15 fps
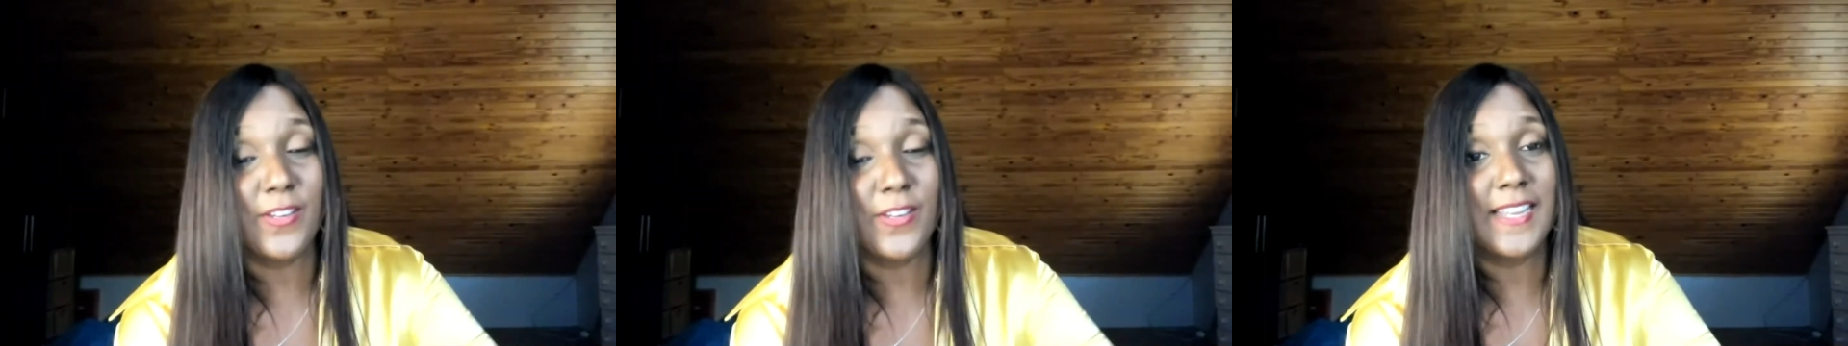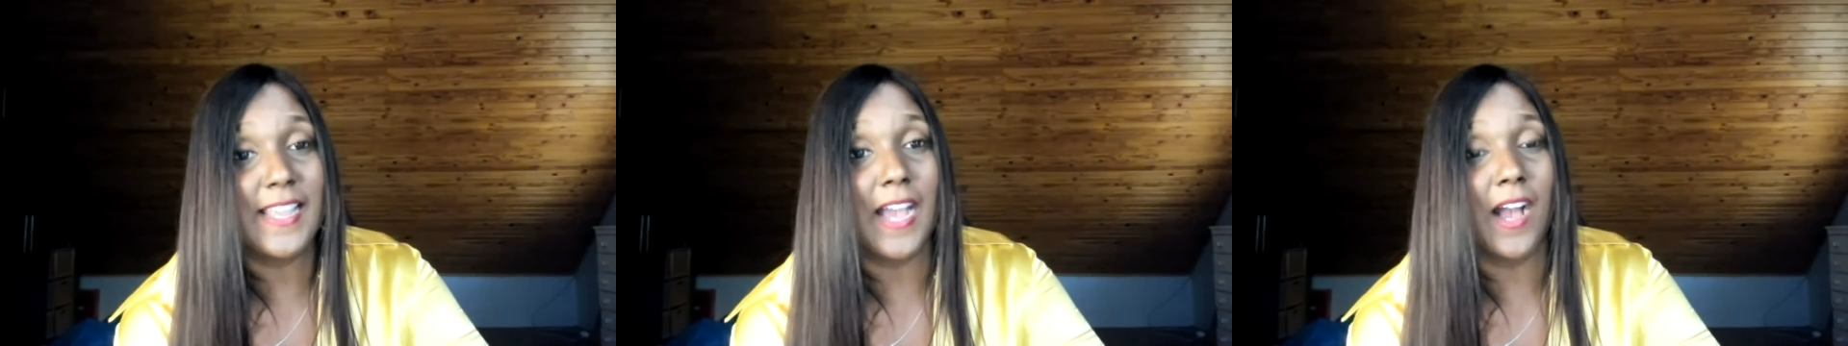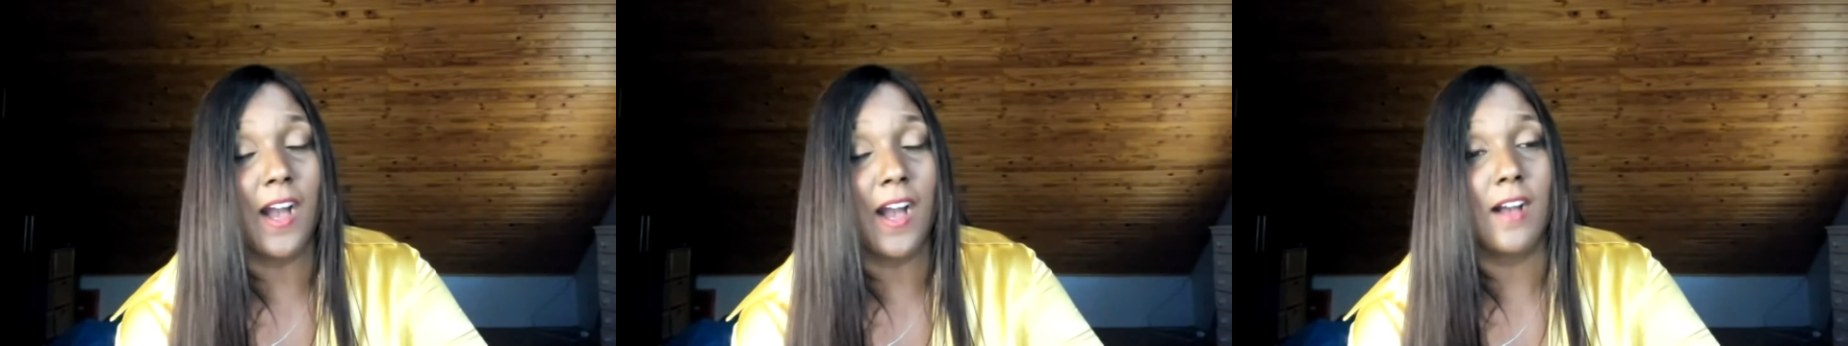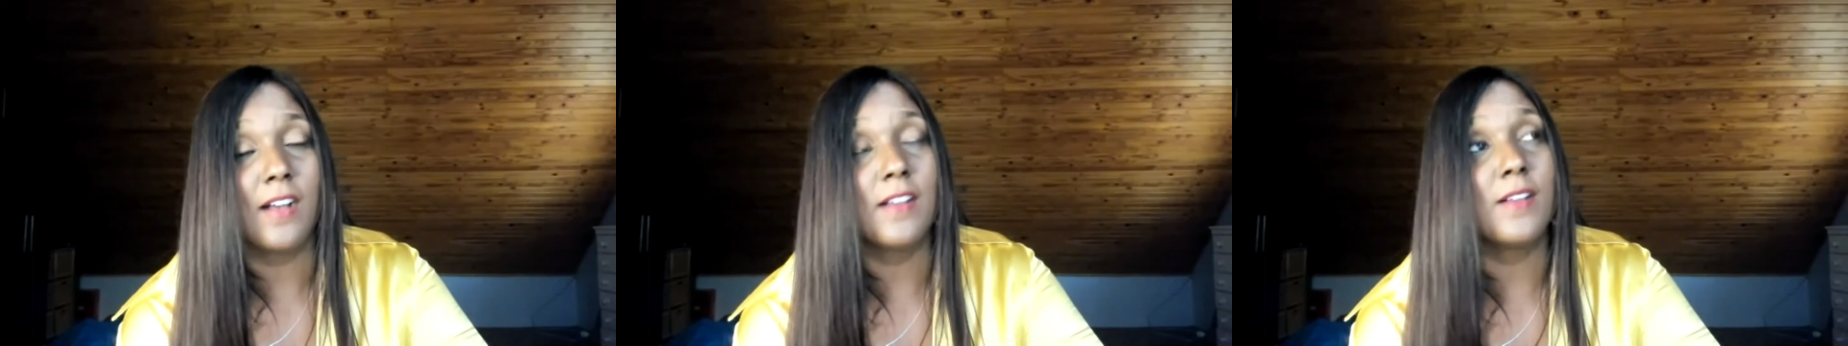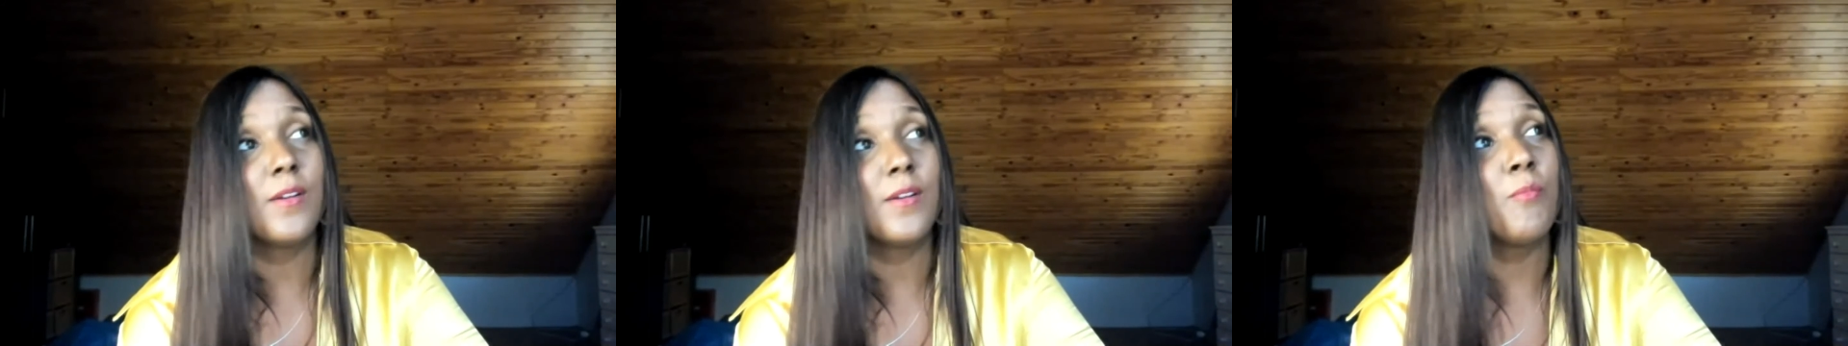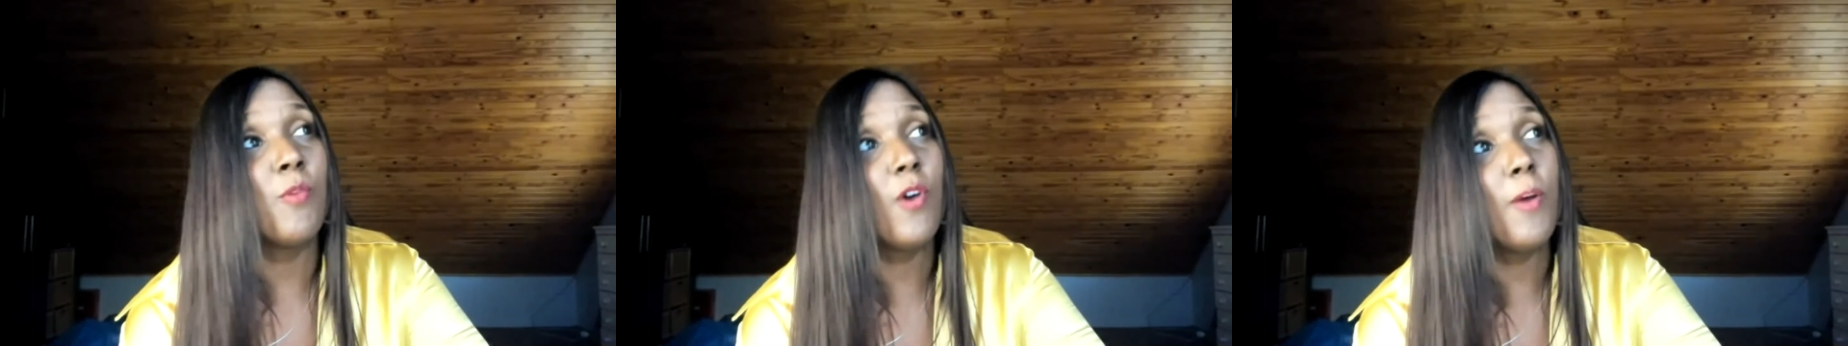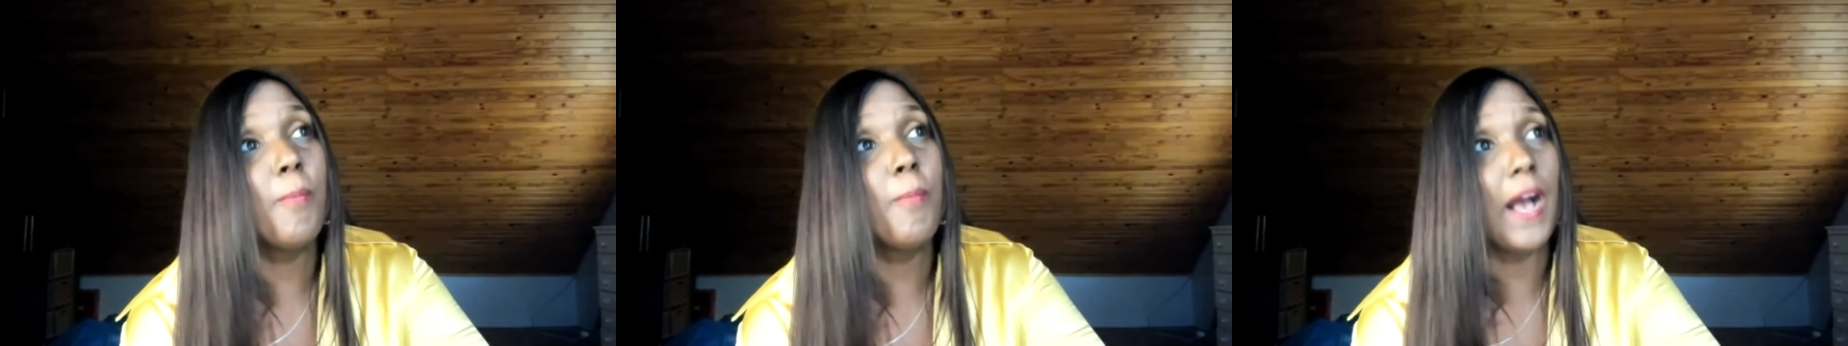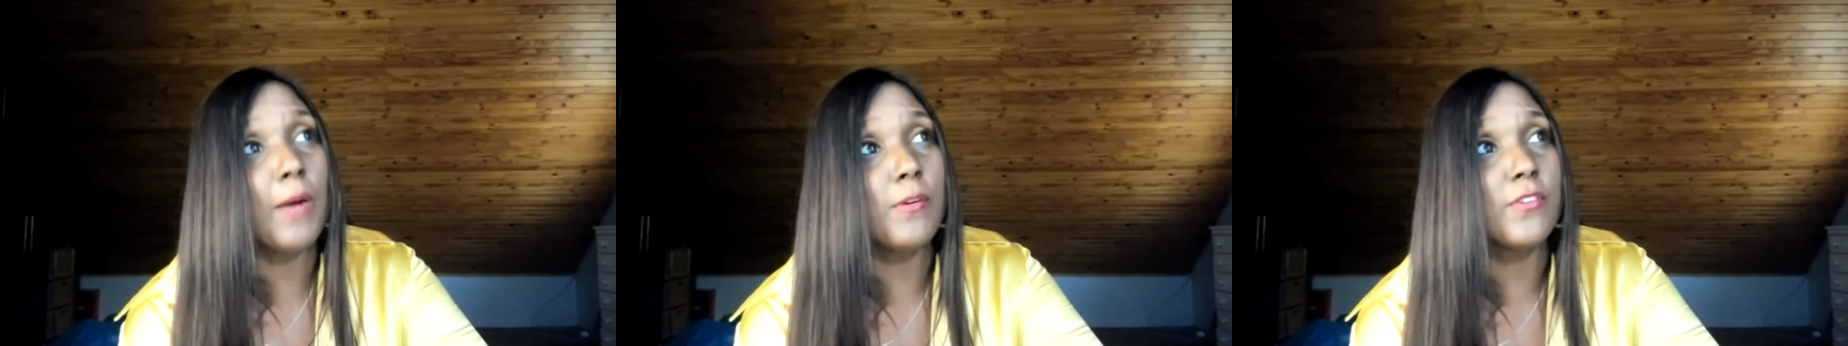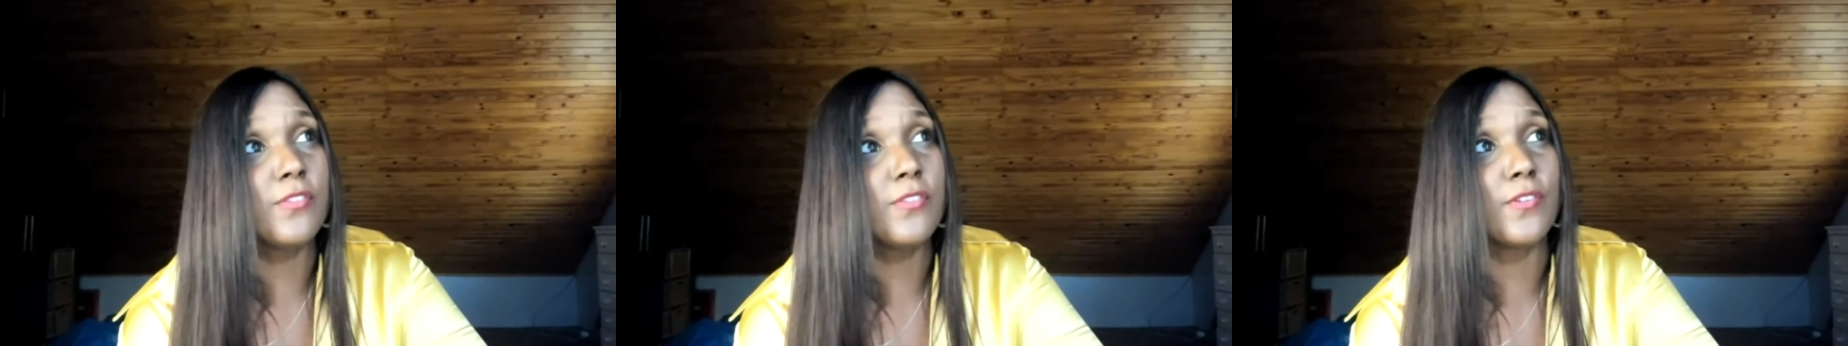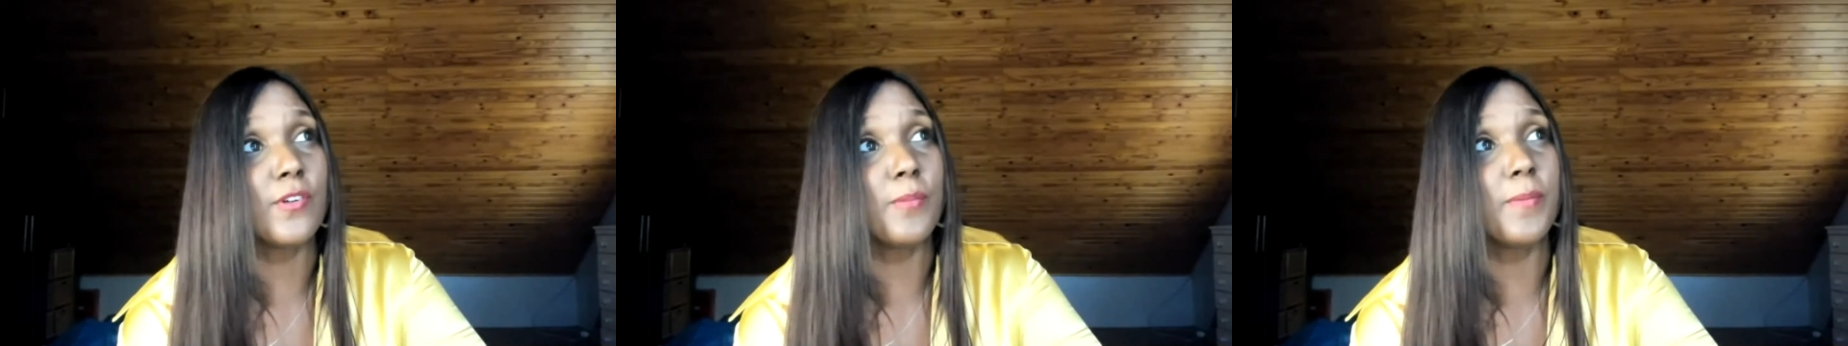really are more powerful,